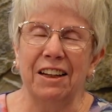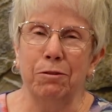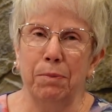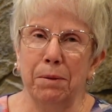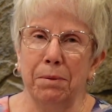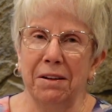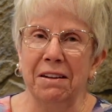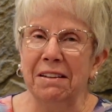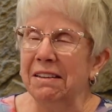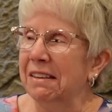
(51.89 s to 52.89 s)
that's Pippin.
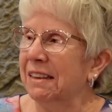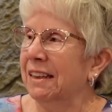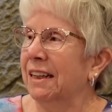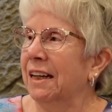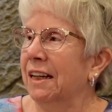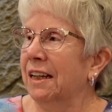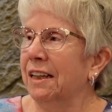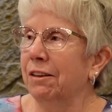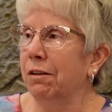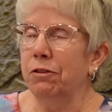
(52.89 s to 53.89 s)

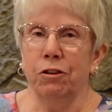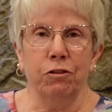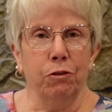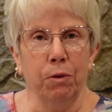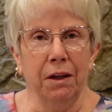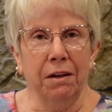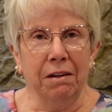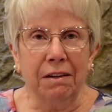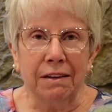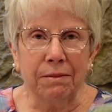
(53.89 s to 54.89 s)
He loves to
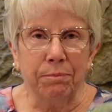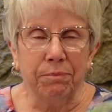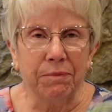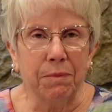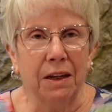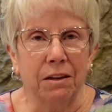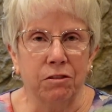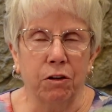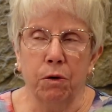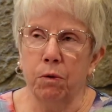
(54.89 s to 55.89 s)
squeak.
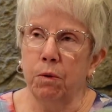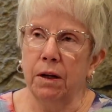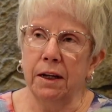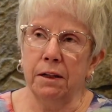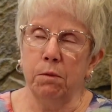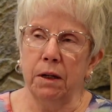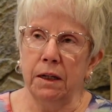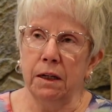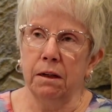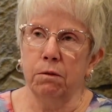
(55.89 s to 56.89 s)
So uh,
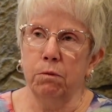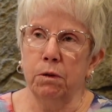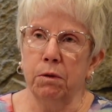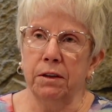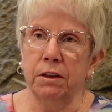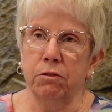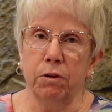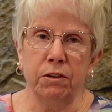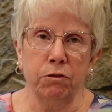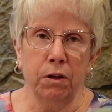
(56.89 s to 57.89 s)
anyway, uh, we were at this
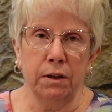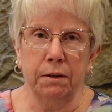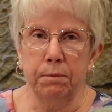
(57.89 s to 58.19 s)
restaurant